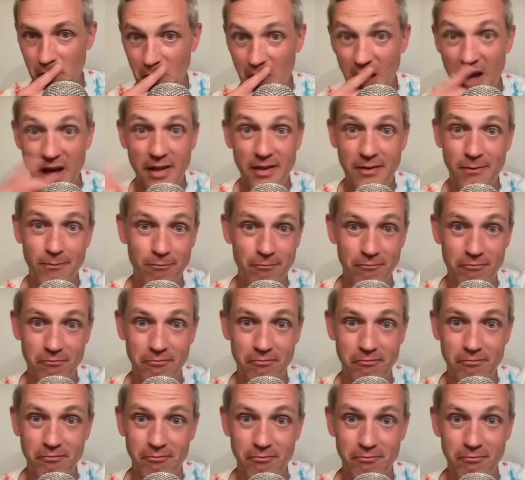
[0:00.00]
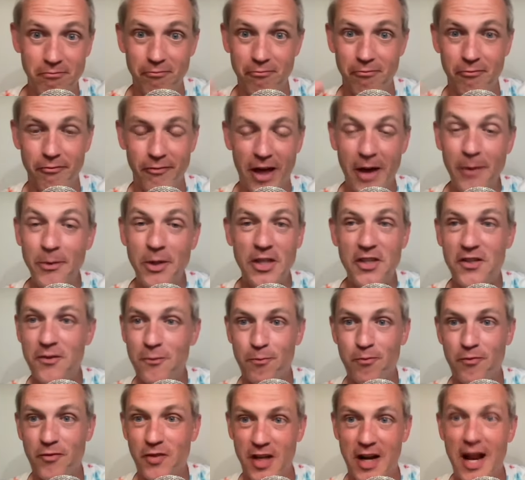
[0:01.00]
And that means
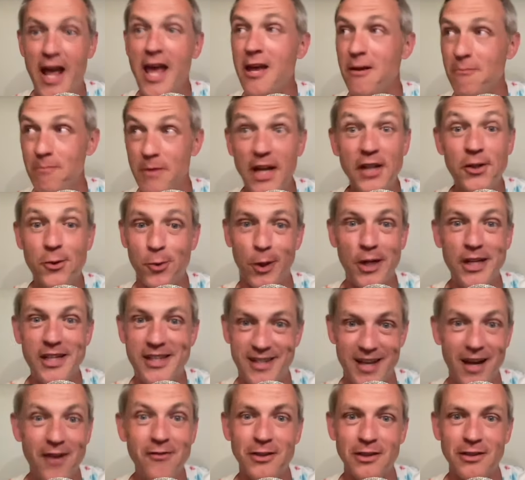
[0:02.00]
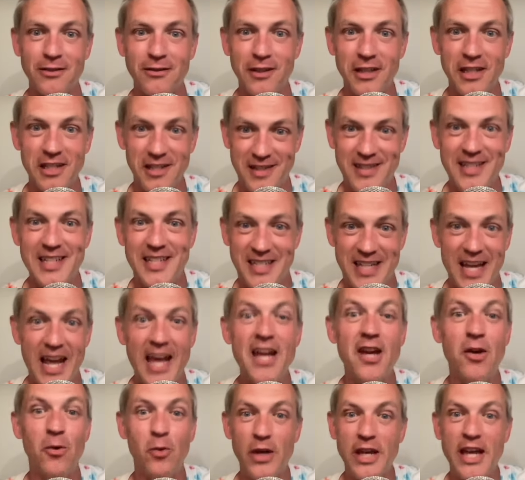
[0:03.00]
today, May 27th, is the
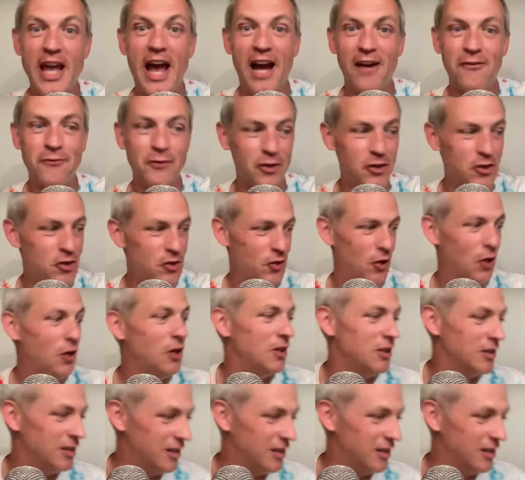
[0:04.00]
day we have to start.